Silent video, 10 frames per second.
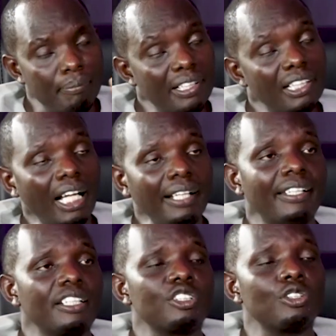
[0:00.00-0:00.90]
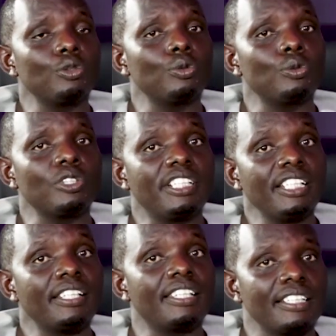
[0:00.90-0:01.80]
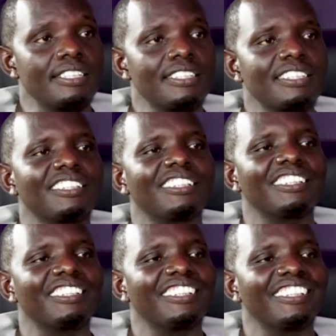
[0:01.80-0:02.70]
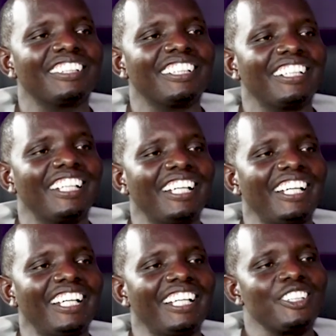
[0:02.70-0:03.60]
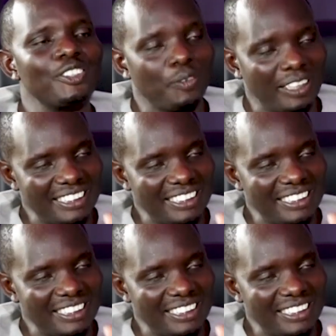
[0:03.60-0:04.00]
glad that you did this towards